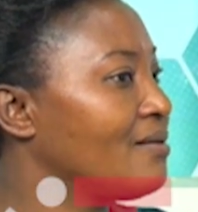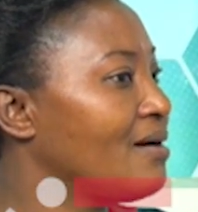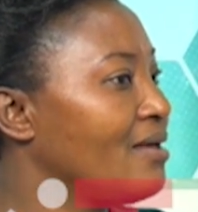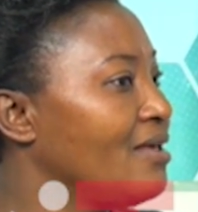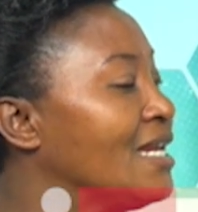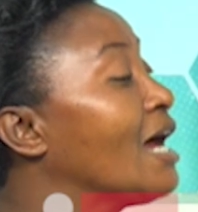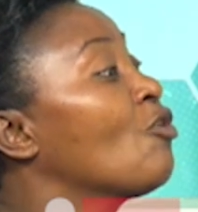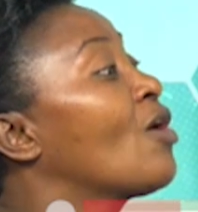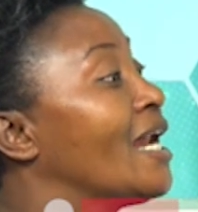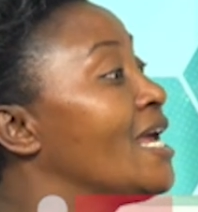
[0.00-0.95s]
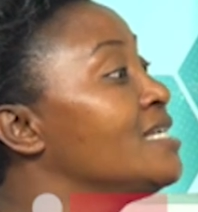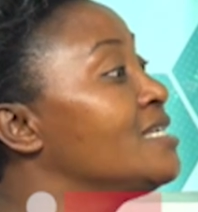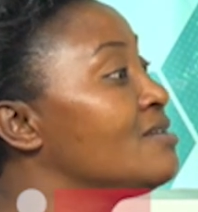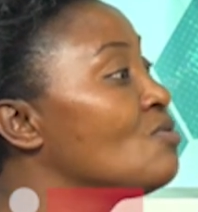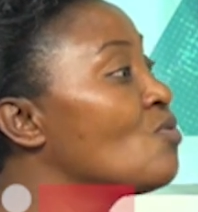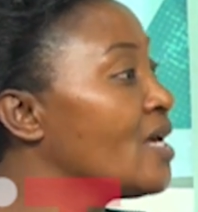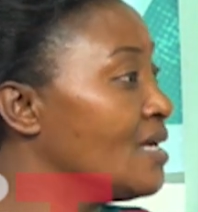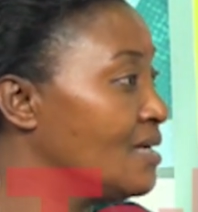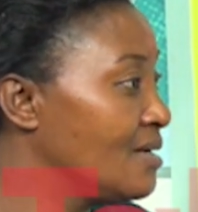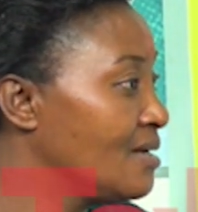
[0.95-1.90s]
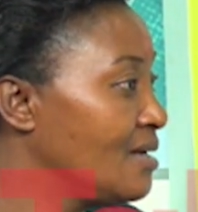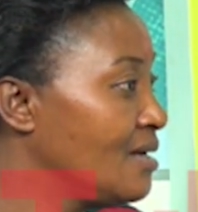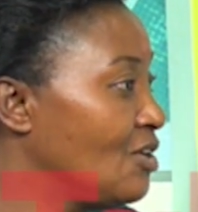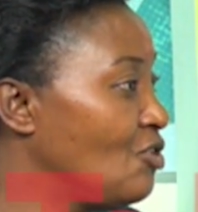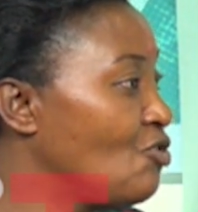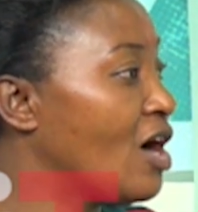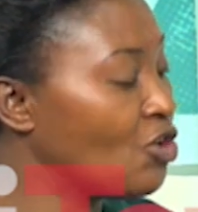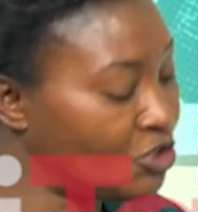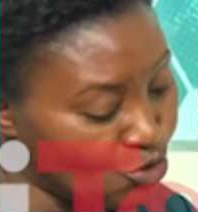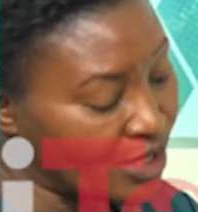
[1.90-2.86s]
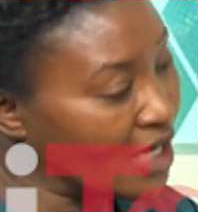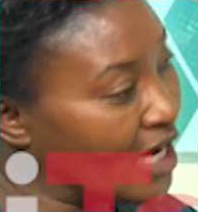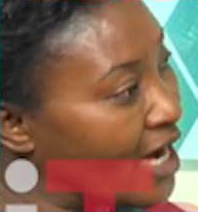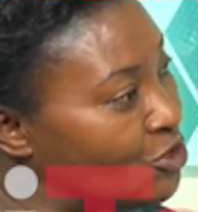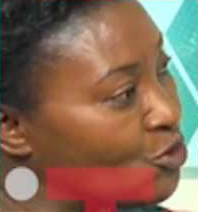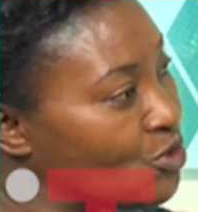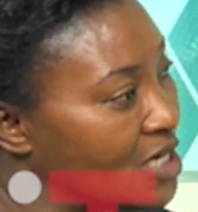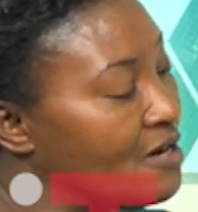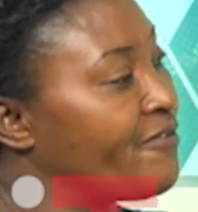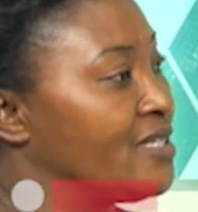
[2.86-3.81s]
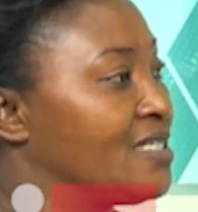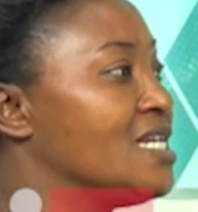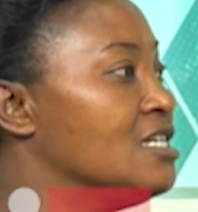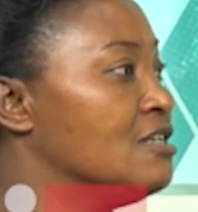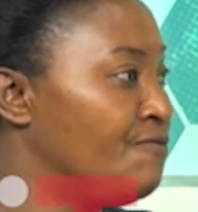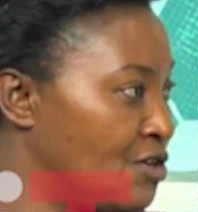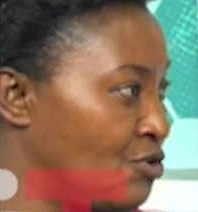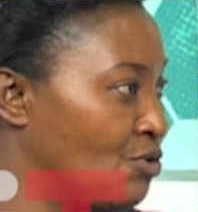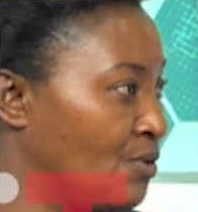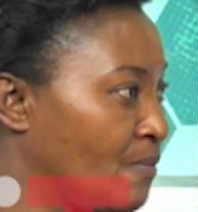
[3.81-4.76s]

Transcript: in an organized way, you are not looking at yourself as an individual,